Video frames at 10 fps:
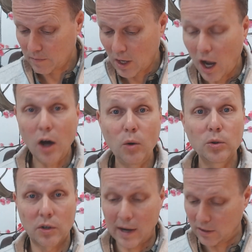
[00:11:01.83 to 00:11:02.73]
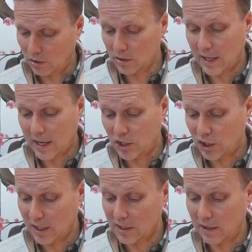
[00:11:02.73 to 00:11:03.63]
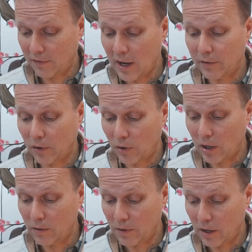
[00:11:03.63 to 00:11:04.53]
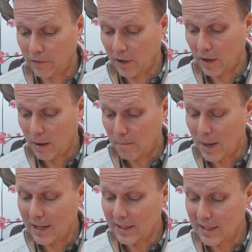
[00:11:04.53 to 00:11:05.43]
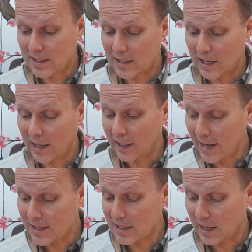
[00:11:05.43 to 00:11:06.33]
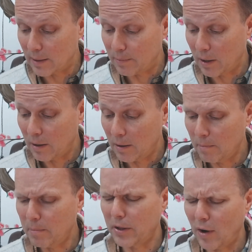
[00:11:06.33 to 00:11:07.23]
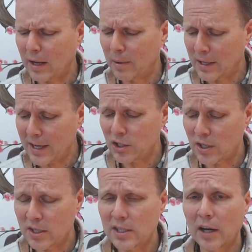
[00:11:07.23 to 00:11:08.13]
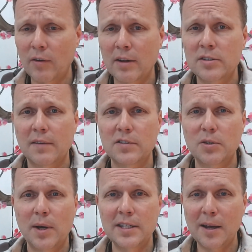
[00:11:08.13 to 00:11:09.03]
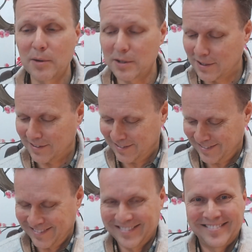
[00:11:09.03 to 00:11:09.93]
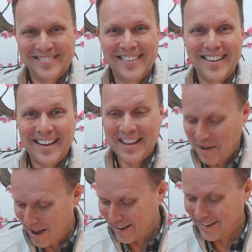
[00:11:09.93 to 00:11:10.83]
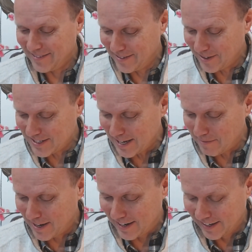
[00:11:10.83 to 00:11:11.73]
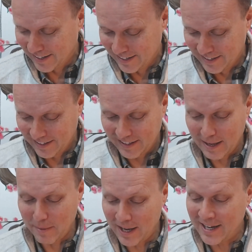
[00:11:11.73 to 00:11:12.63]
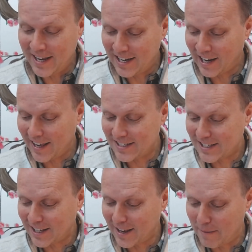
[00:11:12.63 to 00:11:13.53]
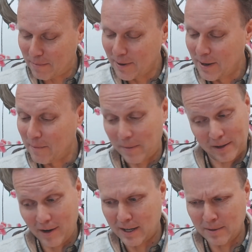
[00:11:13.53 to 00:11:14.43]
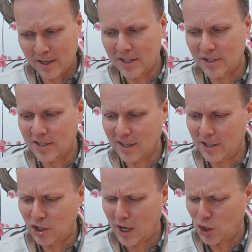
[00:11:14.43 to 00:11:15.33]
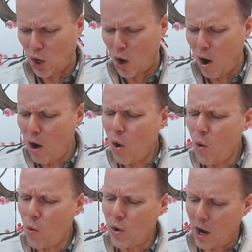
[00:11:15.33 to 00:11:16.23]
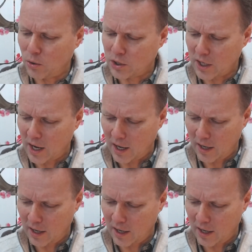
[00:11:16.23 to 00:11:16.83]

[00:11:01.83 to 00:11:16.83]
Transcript: Older adults, aged 65 or over, may need slightly less sleep, but the recommendation is still around 7 to 8 hours. I mean, what does that mean? They may need less sleep, but the recommendation isn't going to change. Oh, no, sir.